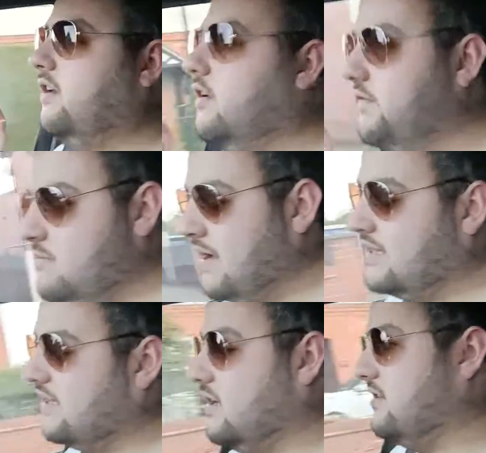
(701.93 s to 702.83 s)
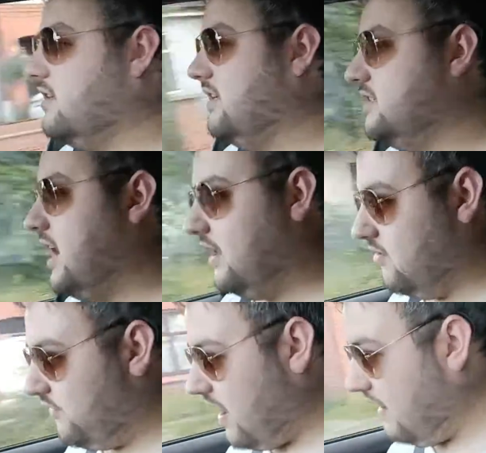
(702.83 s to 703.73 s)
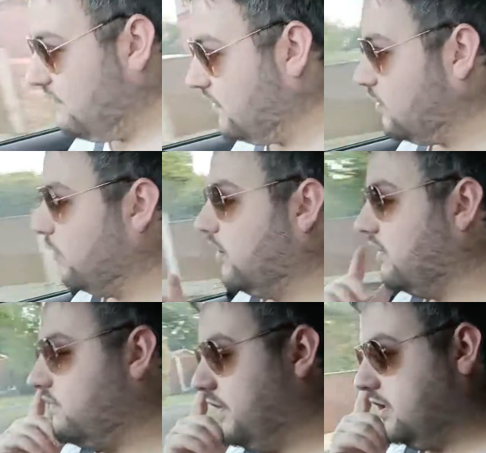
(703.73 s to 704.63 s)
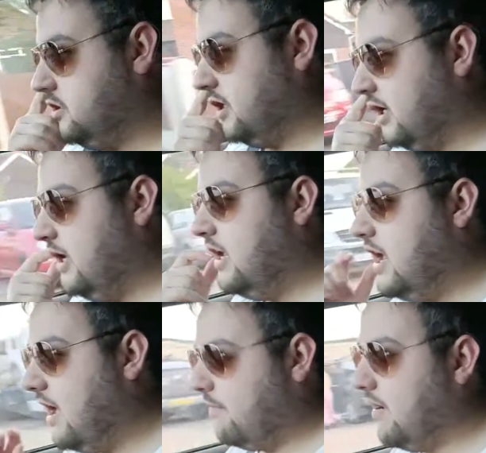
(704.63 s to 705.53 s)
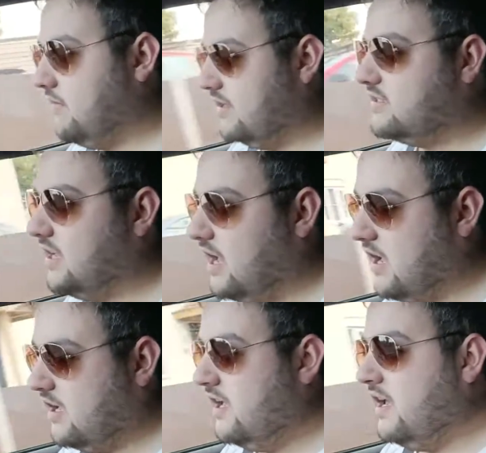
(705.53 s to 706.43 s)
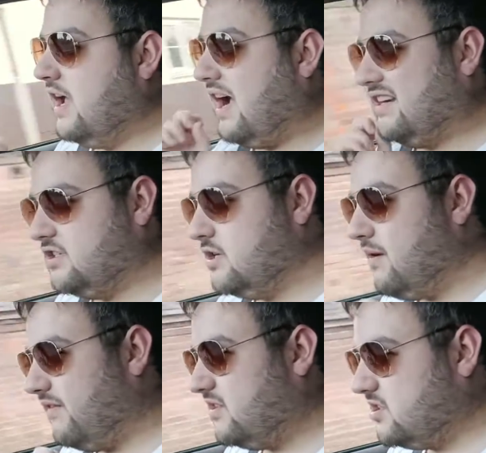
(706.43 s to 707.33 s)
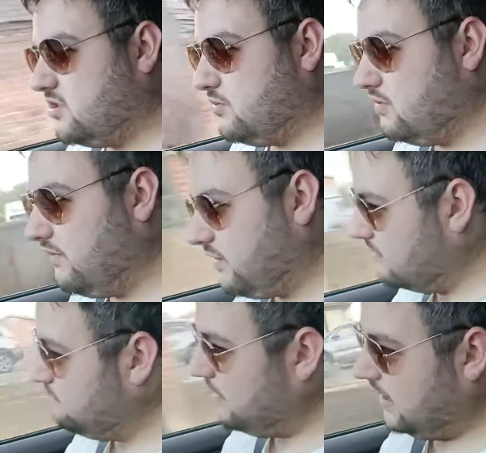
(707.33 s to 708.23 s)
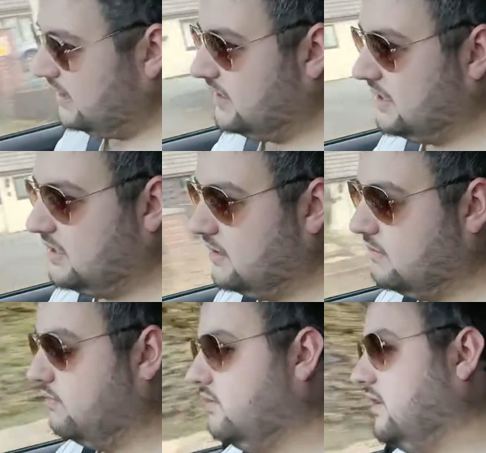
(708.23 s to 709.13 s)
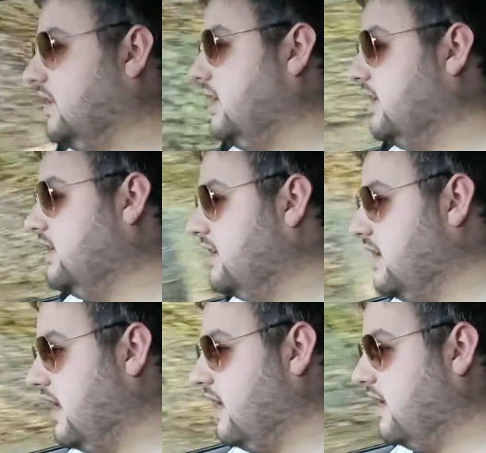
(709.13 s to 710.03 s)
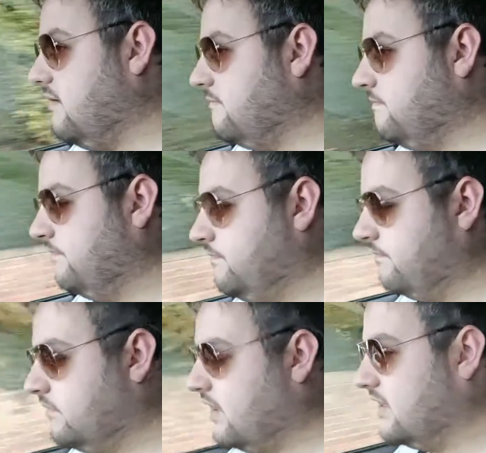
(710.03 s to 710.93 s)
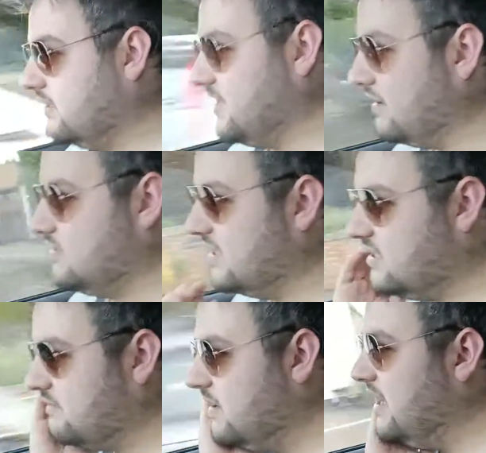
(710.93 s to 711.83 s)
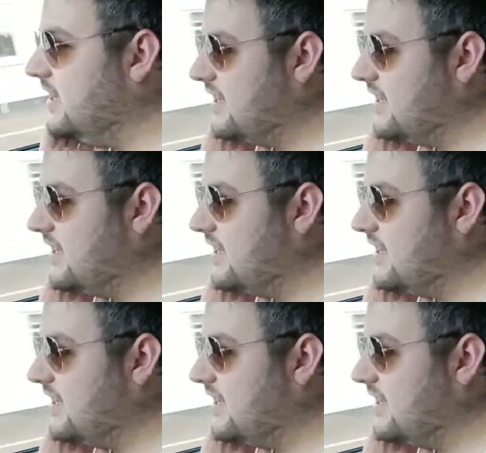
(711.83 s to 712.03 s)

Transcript: I love the massage seats. I love every quirk and feature about this car. I do have a sort of complaint with the sound system.